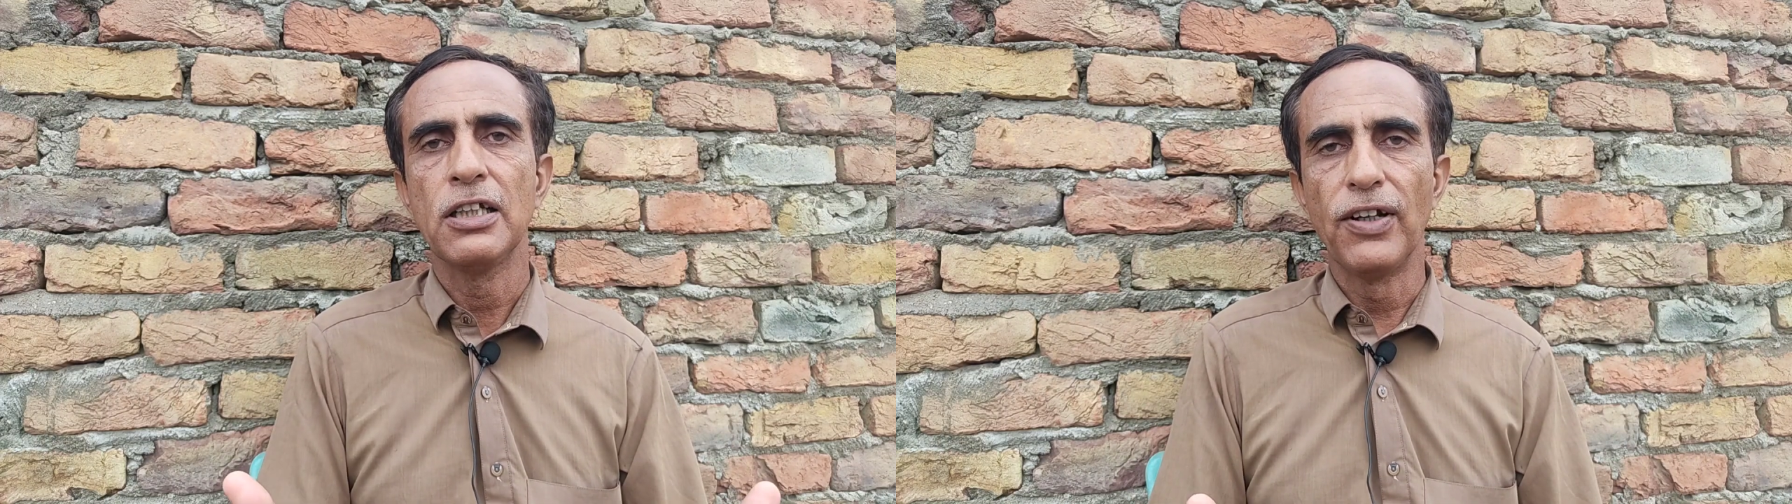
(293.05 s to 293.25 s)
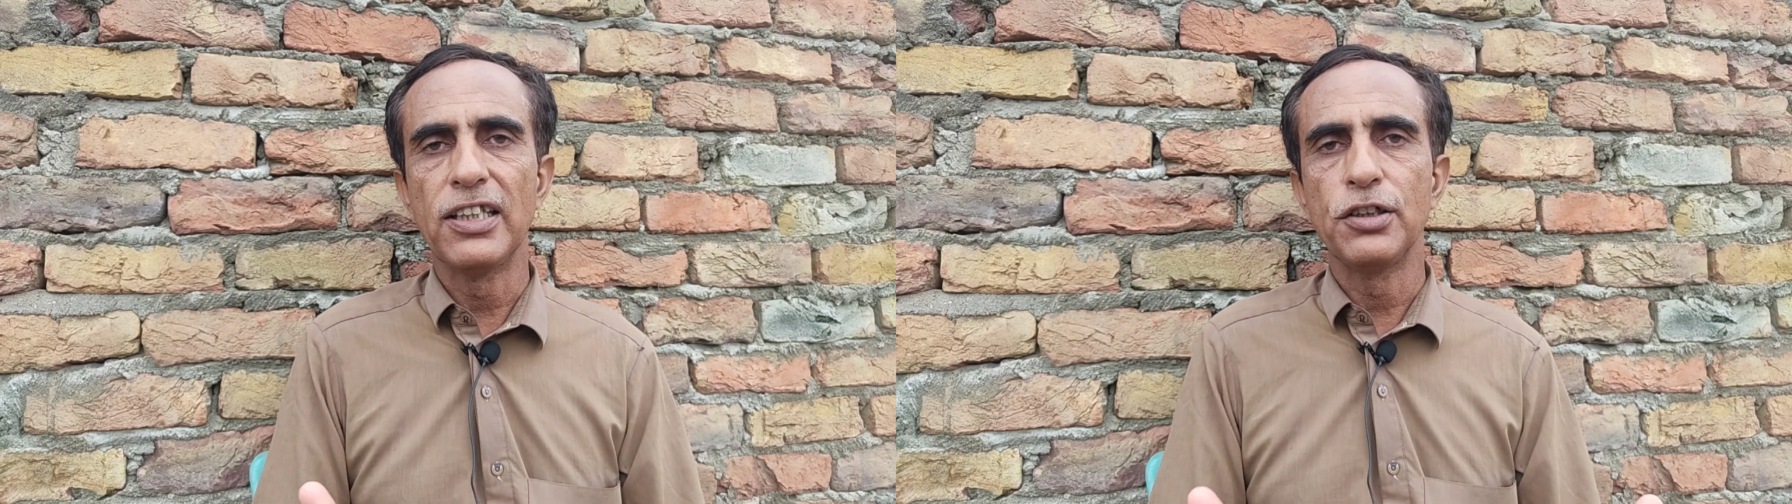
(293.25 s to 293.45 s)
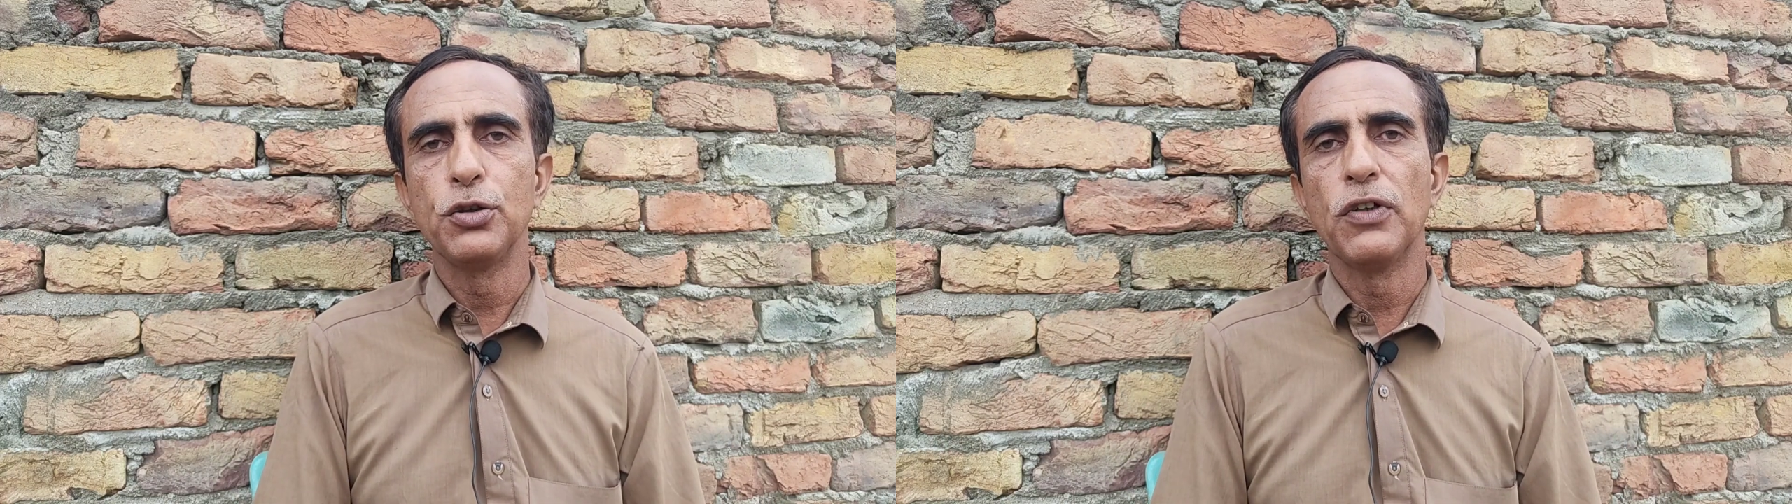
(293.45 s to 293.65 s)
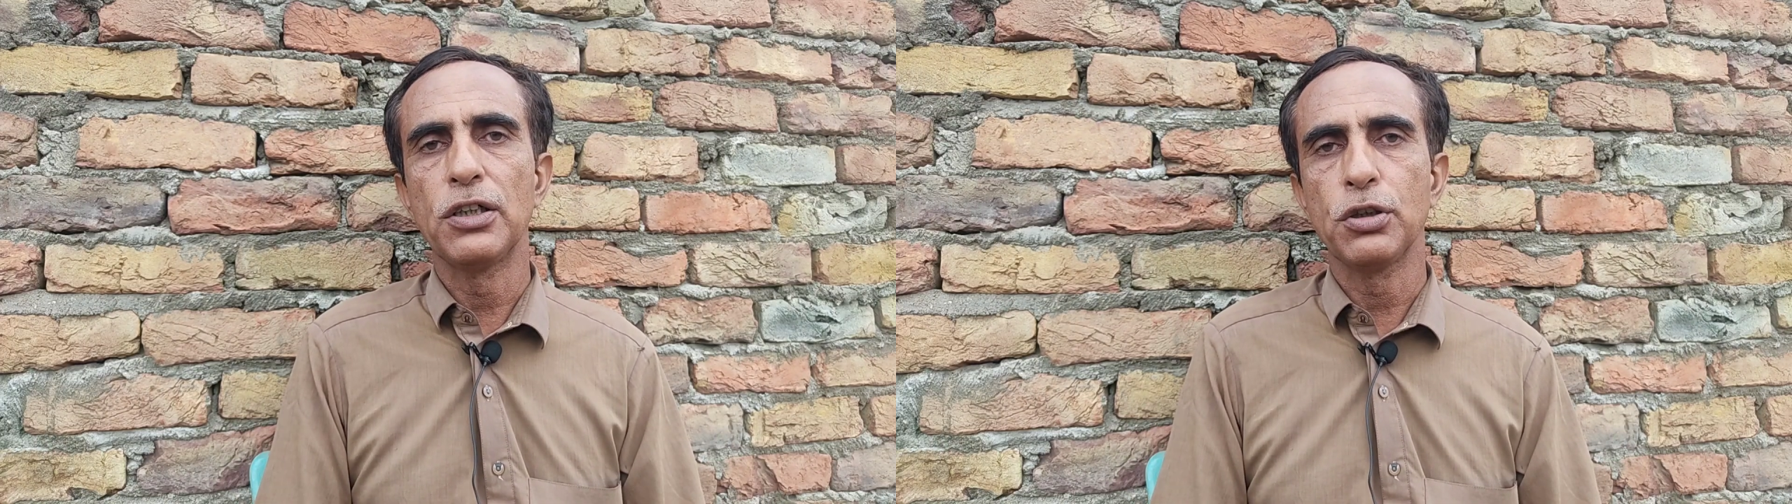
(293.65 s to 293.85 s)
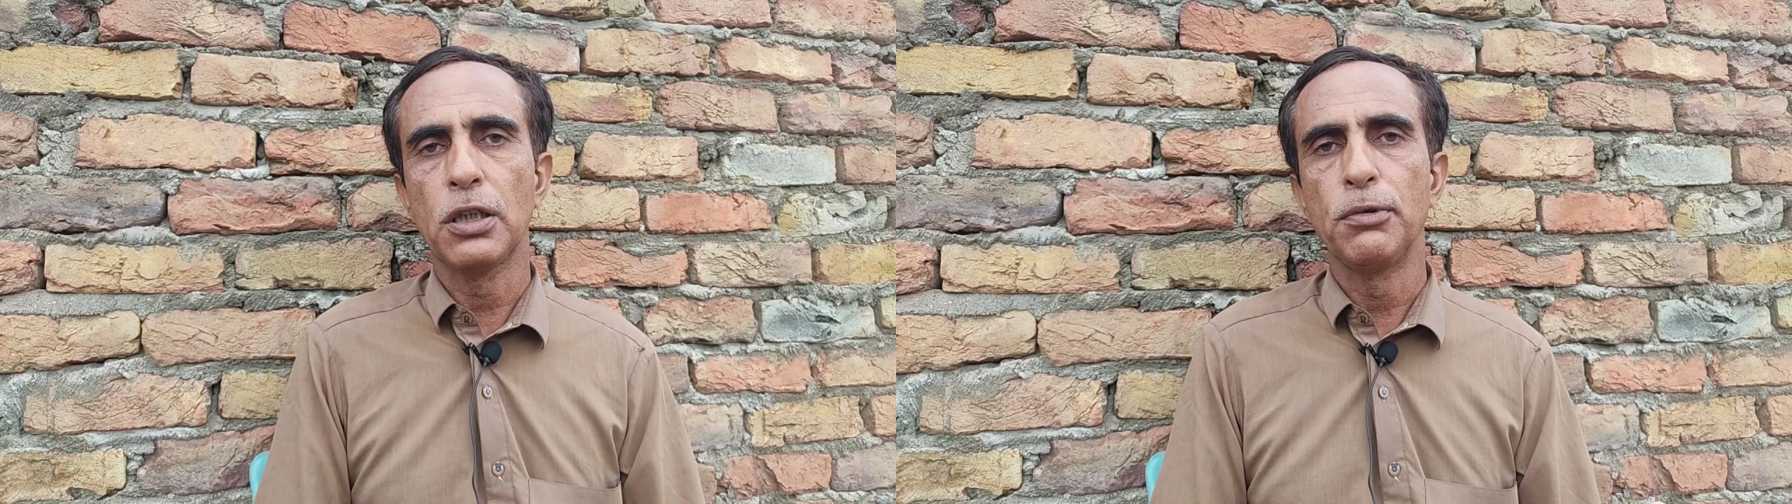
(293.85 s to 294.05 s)
whether you
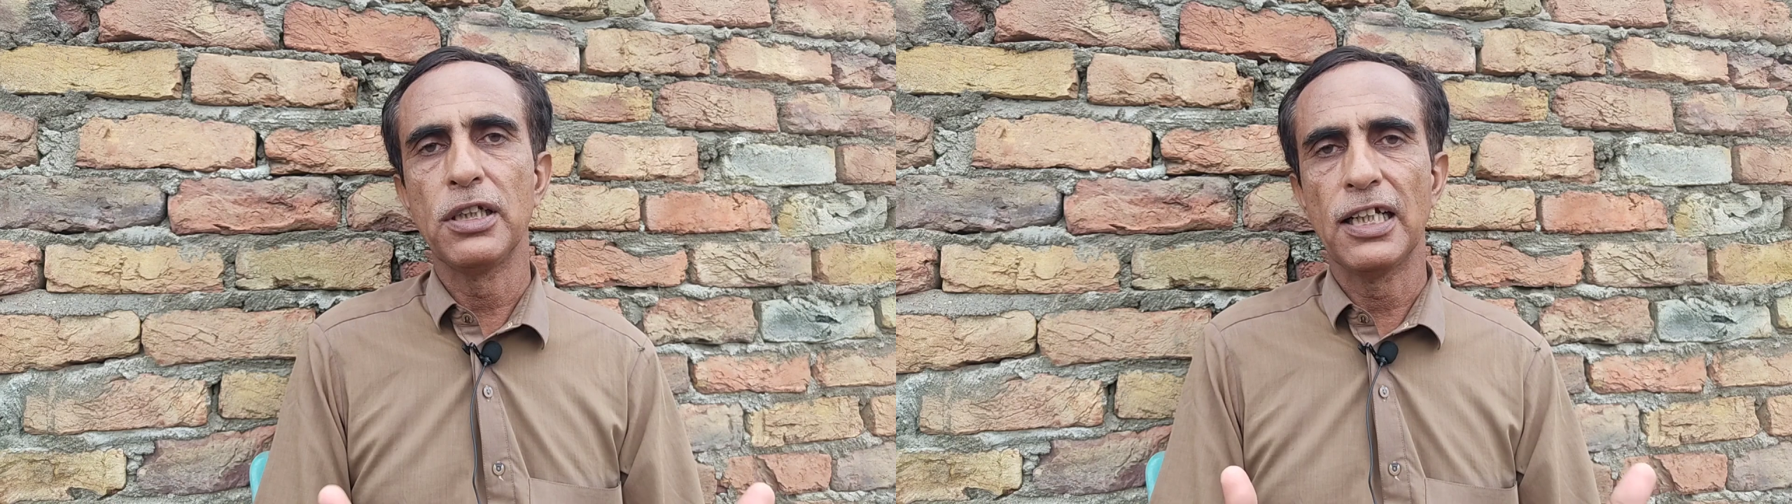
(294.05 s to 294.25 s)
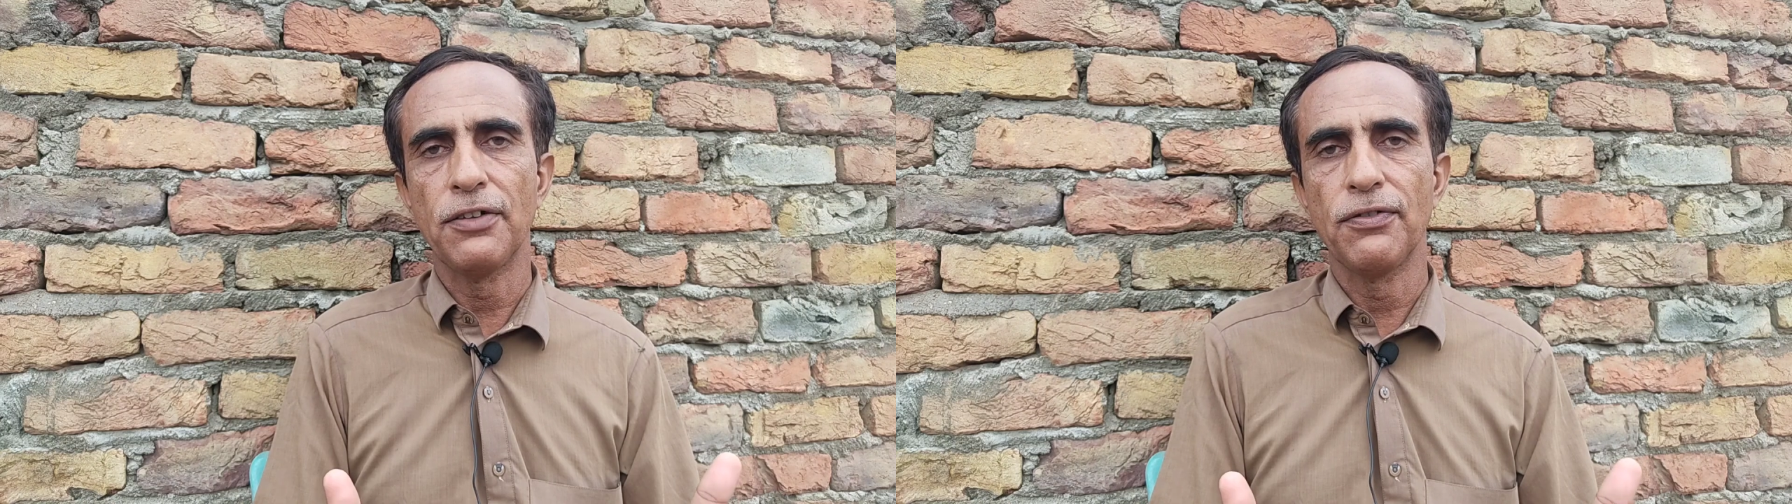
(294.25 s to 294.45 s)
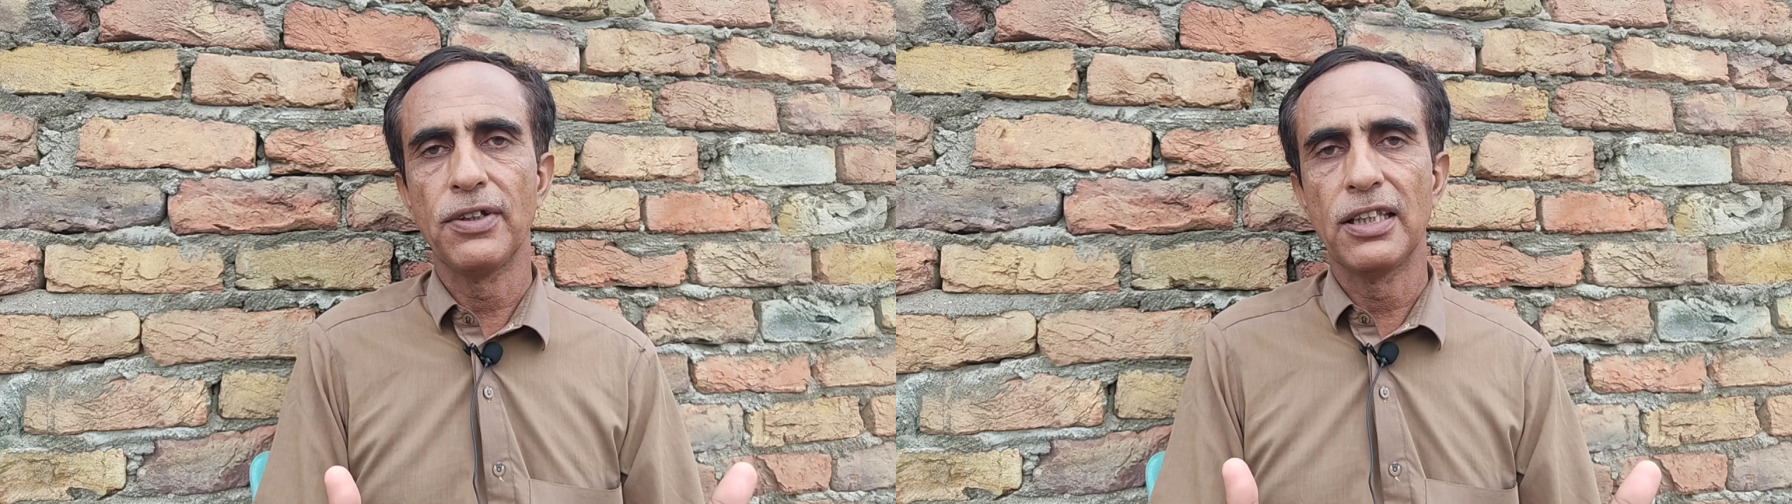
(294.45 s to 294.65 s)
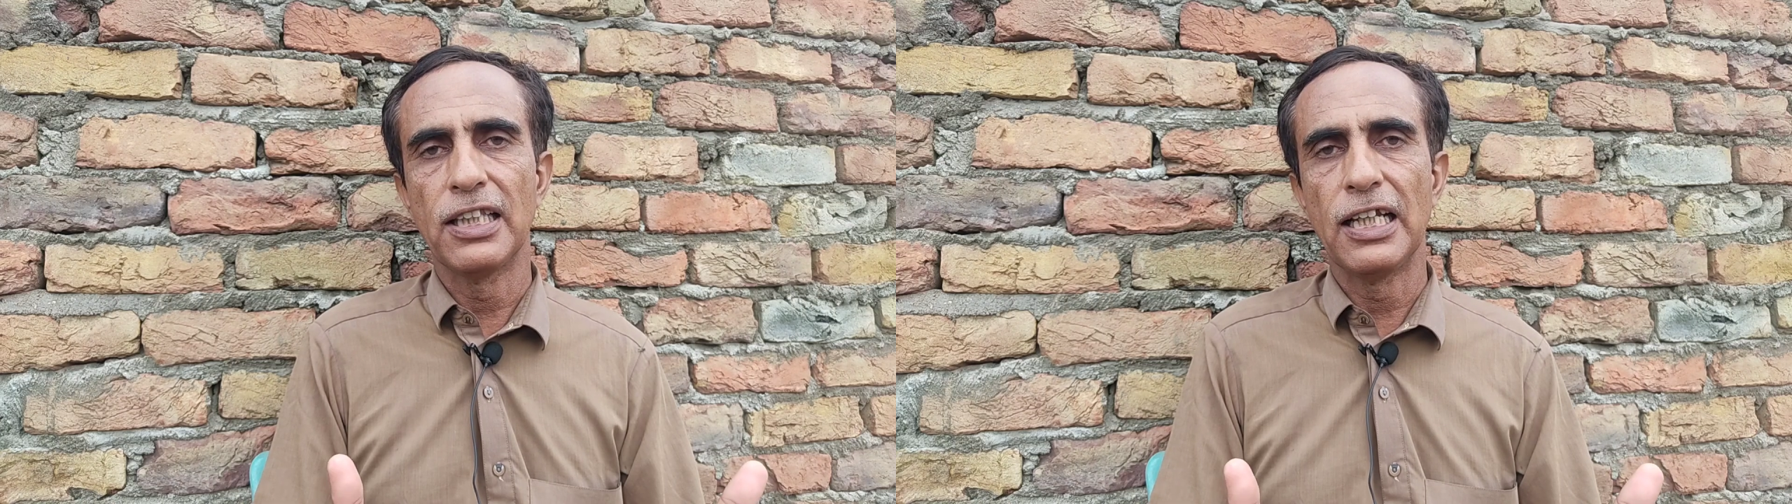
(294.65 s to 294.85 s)
want to communicate with